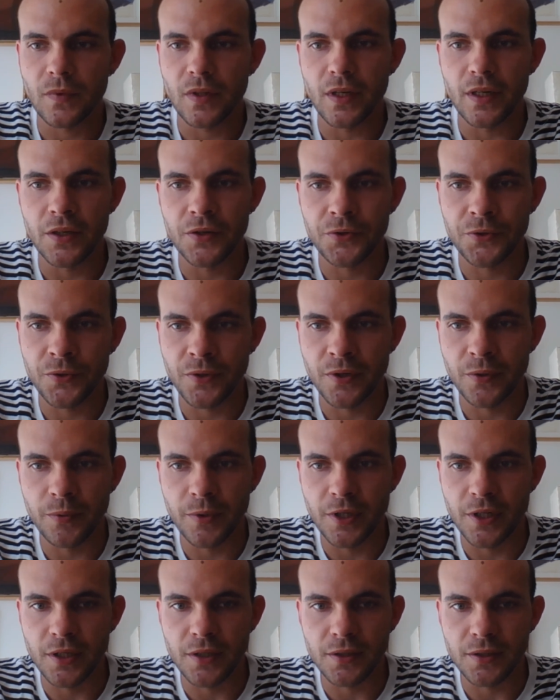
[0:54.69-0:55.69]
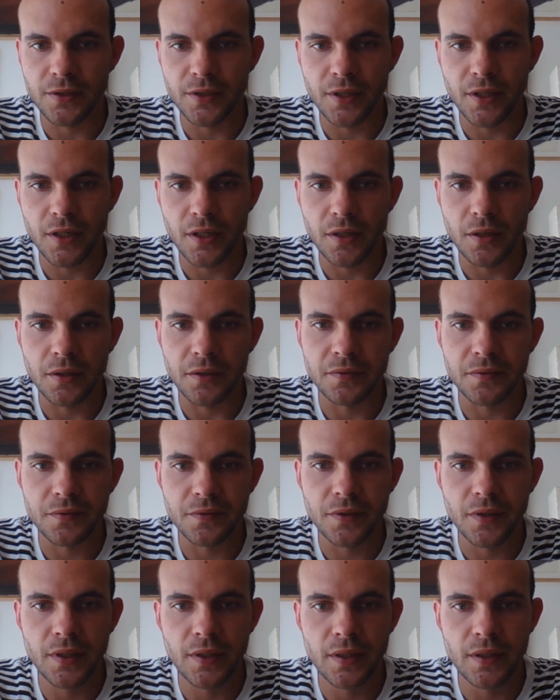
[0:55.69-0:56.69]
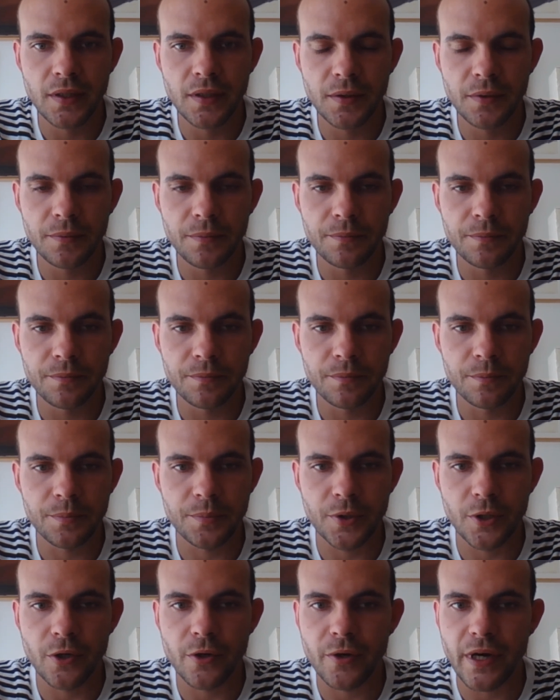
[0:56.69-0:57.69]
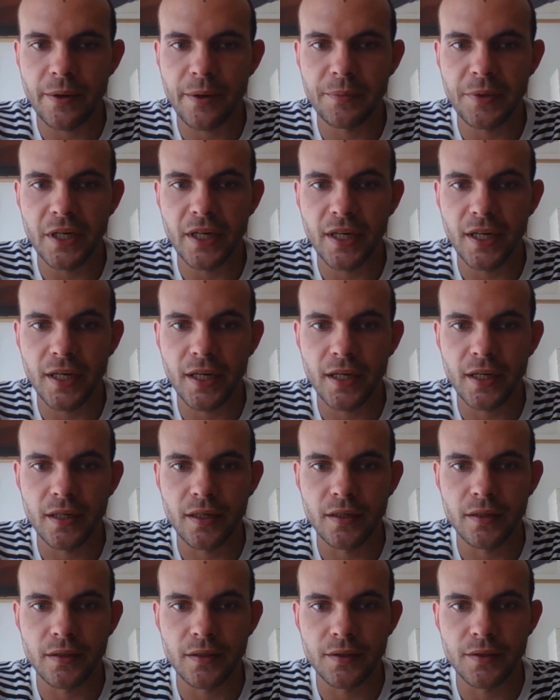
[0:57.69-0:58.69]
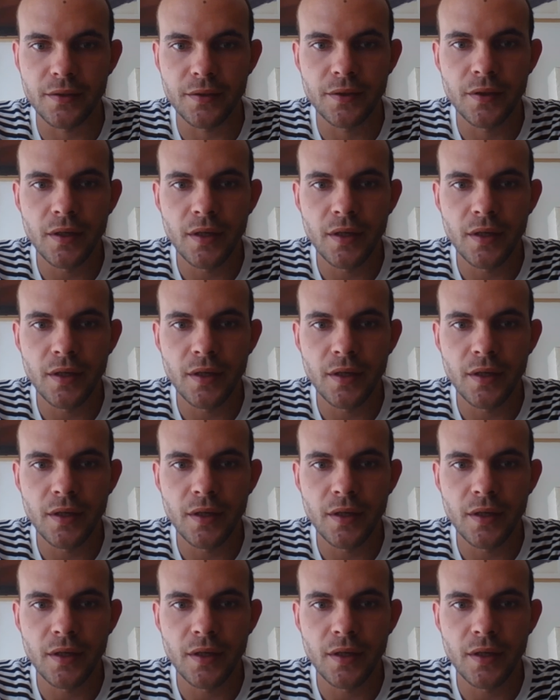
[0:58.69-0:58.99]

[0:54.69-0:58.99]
into the world of programming and